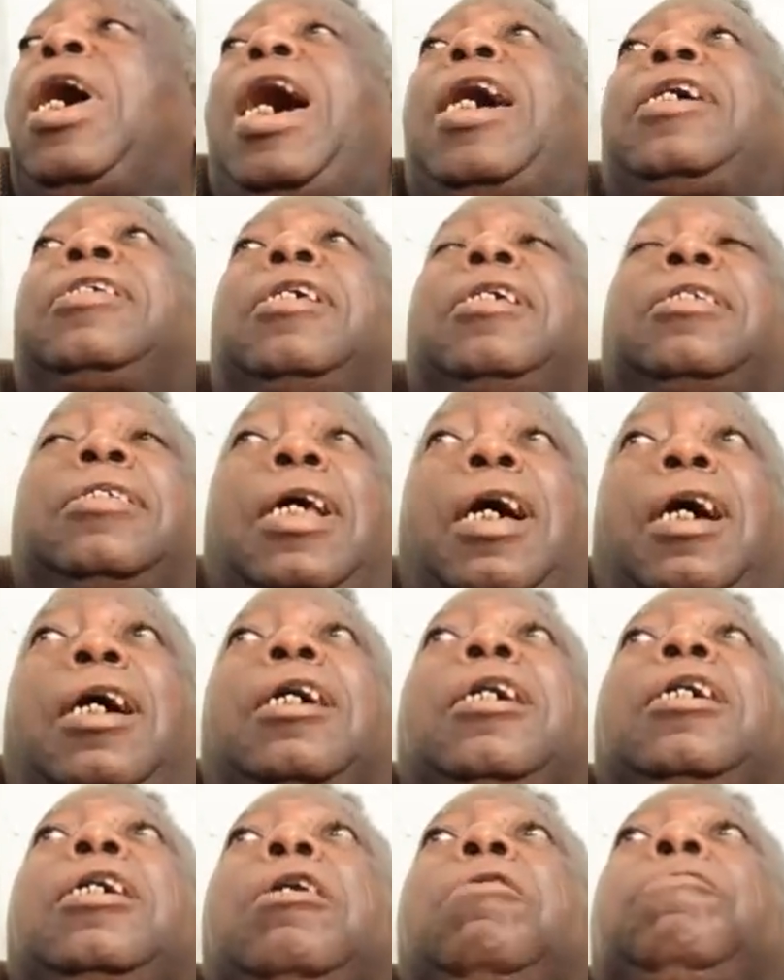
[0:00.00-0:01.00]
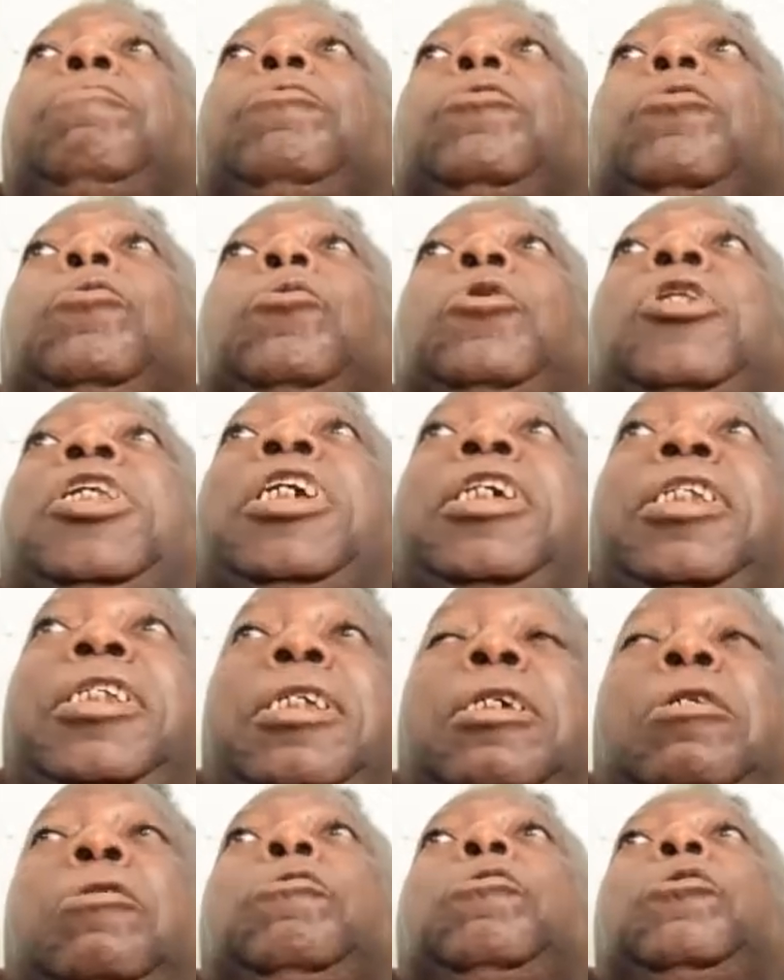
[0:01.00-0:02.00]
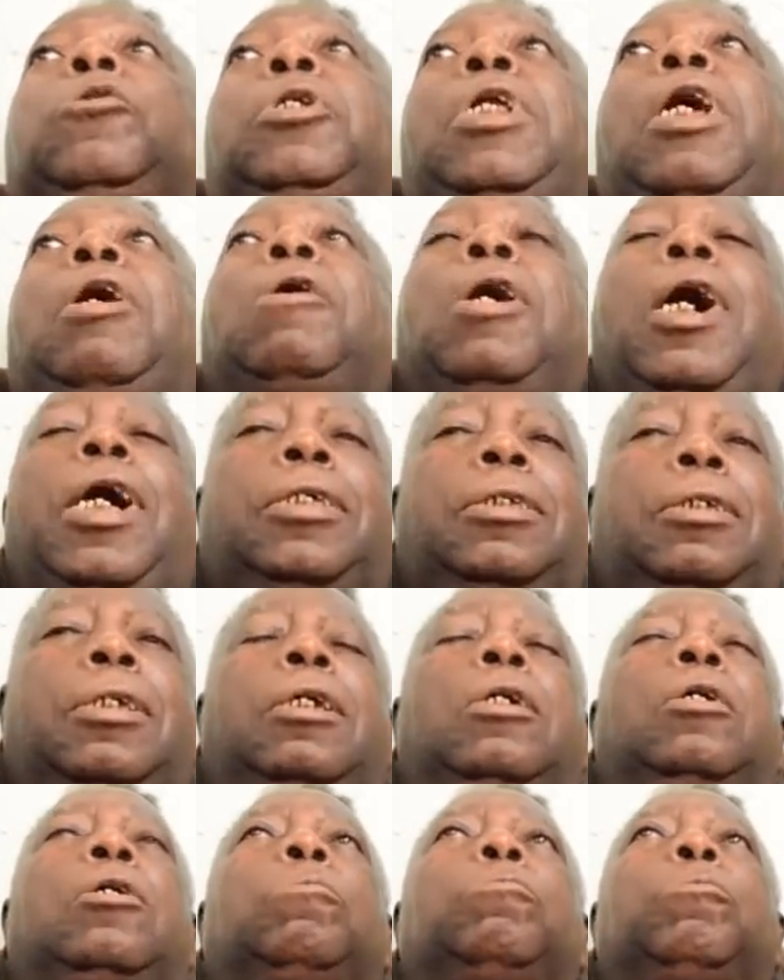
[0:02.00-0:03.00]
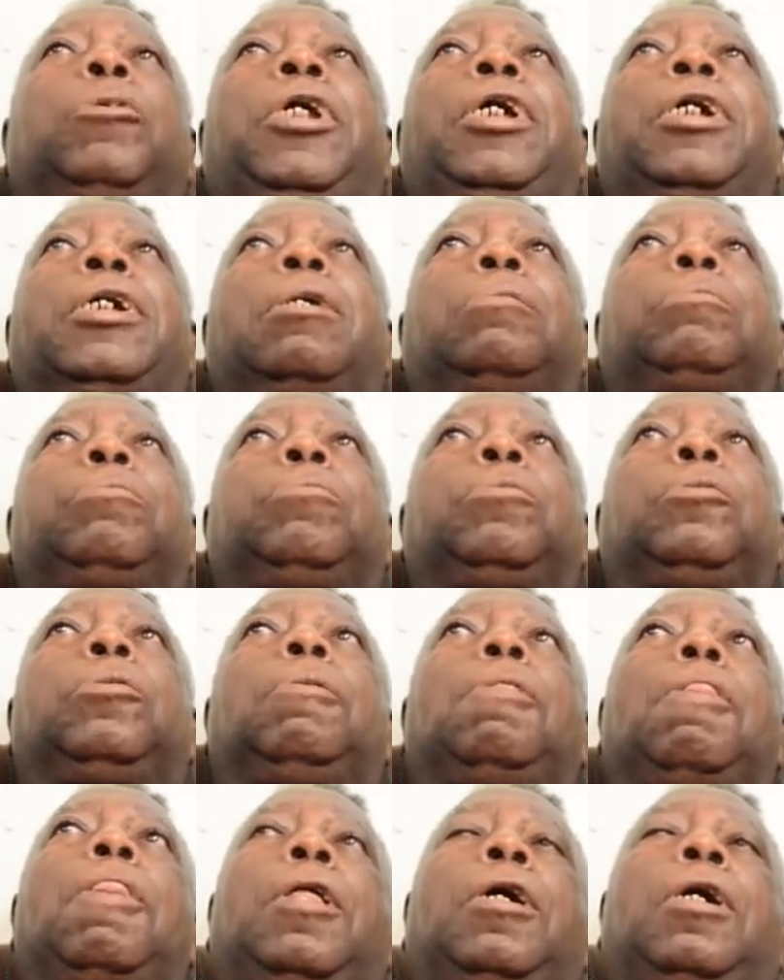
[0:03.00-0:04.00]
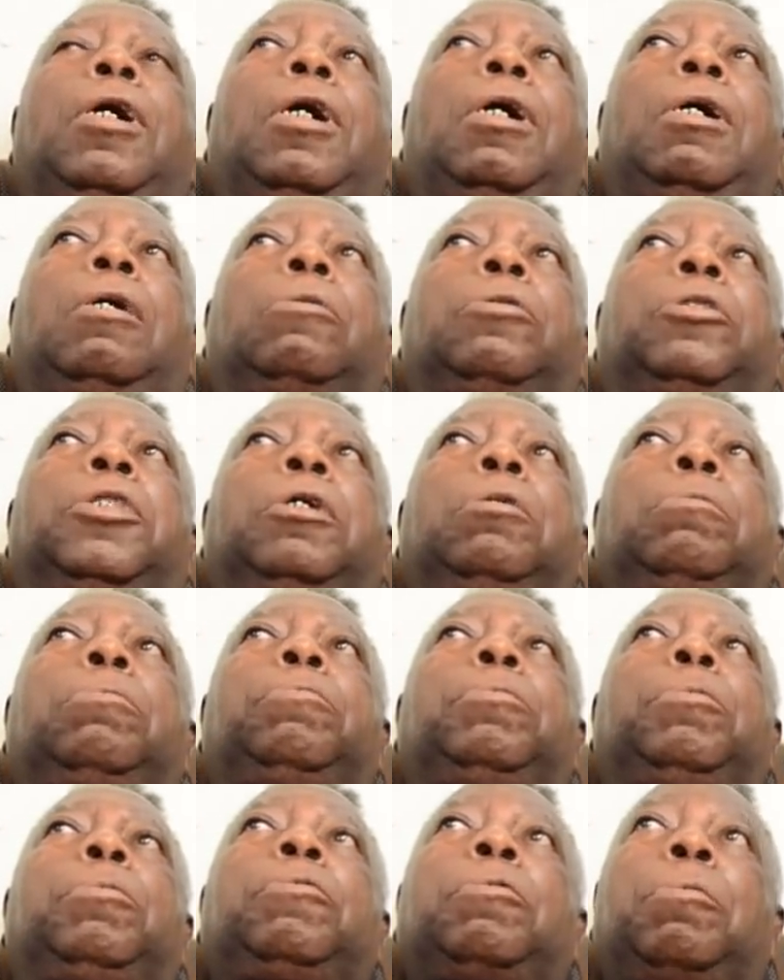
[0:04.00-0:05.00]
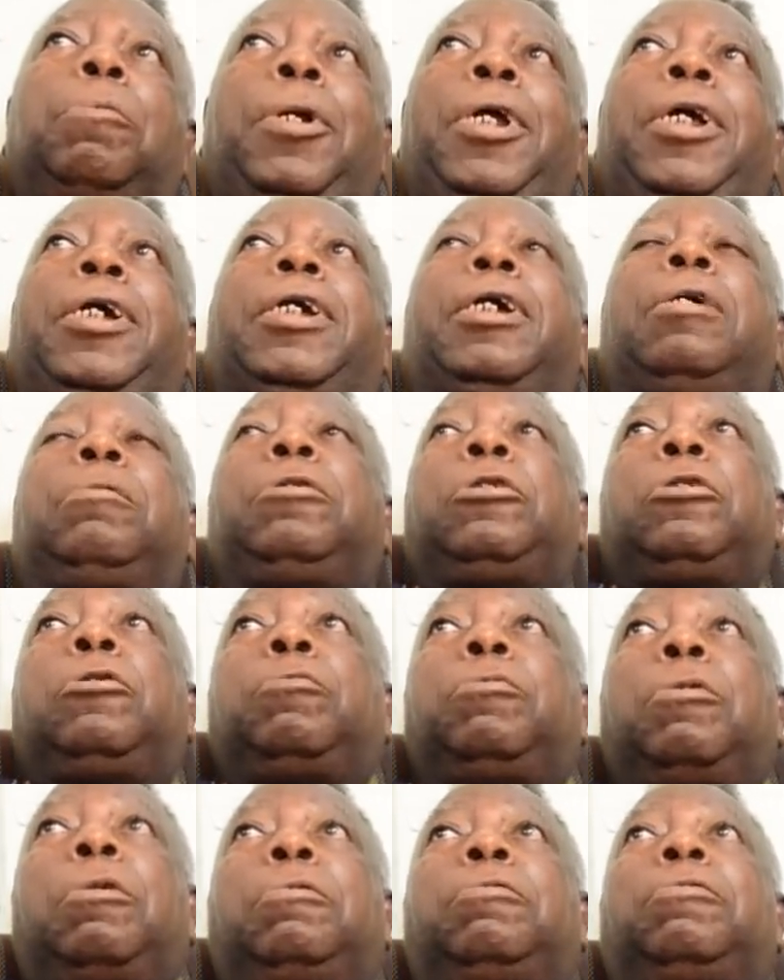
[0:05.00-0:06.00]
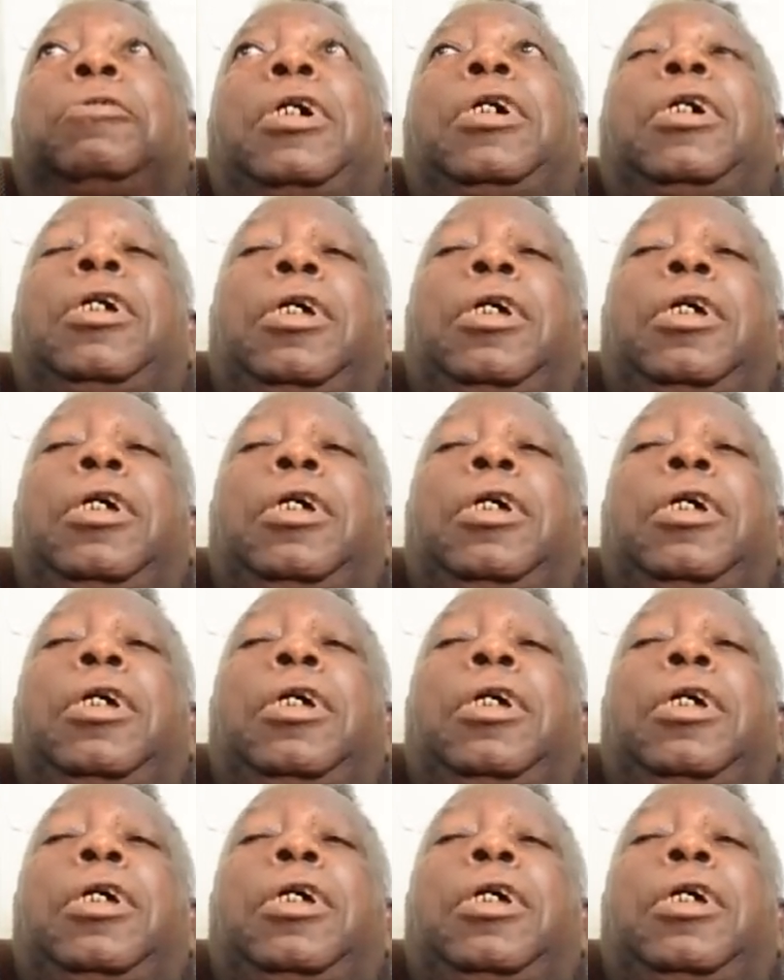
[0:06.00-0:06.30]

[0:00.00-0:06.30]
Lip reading: I say, sir, if you now ask for the people, 3 people from America, 3 from Ife,